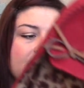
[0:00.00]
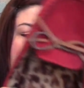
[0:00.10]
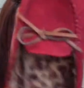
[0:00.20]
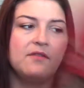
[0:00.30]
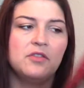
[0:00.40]

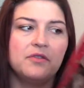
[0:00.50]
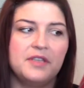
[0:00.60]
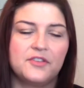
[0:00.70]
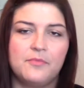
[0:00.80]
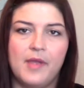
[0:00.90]
Even though
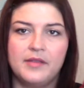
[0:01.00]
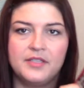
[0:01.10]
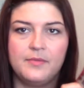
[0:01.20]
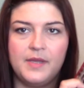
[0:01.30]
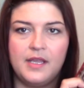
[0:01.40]
these are meant
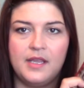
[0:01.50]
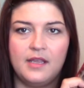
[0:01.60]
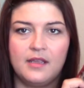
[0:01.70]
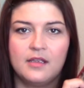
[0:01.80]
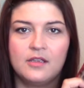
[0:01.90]
to
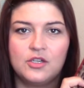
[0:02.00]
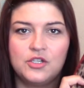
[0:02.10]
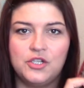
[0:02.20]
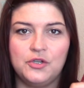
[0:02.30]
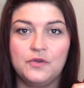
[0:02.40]
be
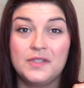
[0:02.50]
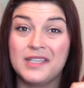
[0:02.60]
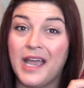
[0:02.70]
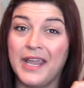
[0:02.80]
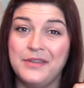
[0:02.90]

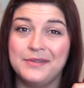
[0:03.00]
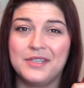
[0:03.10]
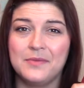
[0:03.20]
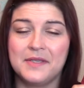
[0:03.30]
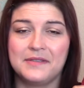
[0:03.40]
shoes, I use
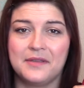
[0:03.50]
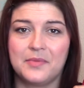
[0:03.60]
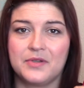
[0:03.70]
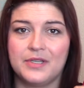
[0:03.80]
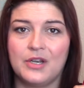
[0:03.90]
them as
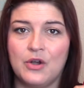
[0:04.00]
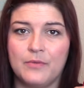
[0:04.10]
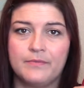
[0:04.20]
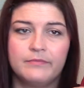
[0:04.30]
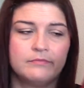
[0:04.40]
slippers at
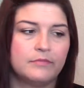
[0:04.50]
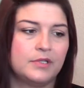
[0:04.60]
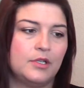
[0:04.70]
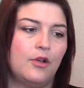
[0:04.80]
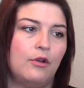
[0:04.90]
home.
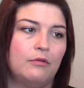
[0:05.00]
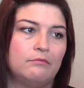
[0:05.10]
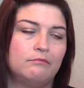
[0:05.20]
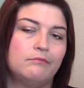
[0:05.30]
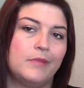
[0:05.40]
So
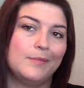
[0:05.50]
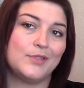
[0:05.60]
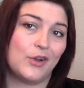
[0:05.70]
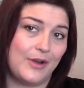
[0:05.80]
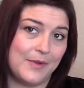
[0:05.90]
I'm
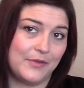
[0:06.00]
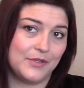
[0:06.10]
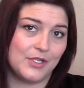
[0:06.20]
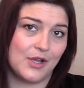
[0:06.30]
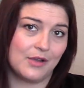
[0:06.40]
sorry about the
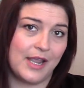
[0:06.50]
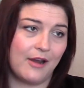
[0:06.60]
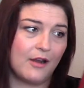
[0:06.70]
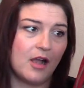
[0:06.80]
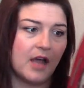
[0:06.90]
dog
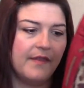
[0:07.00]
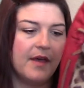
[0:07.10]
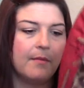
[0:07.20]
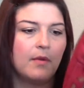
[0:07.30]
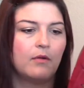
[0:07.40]
hair on
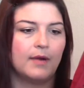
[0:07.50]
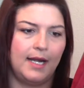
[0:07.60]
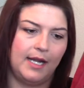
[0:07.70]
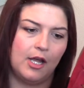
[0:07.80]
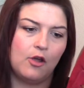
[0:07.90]
them
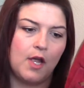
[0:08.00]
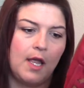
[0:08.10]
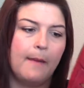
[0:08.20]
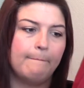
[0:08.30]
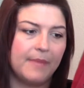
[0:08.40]
right now.
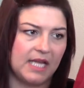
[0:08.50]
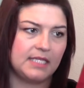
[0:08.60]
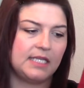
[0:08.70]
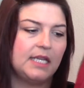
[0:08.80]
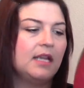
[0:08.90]

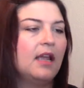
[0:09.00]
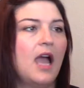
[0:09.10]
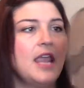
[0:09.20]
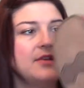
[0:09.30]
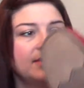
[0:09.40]
But
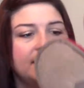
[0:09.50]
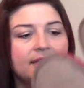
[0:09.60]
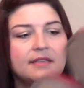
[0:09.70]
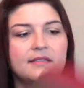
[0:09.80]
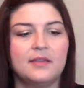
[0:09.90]
I use these
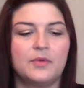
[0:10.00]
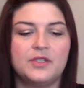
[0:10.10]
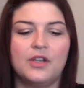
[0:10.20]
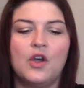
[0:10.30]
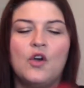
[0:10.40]
as slippers
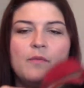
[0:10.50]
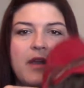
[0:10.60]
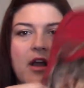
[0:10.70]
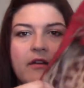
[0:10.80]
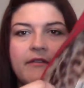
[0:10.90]
at home. They
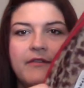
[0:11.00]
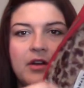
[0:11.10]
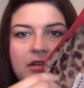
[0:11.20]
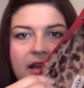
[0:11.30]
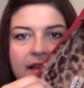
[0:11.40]
are
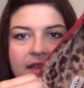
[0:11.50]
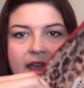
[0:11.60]
fur lined.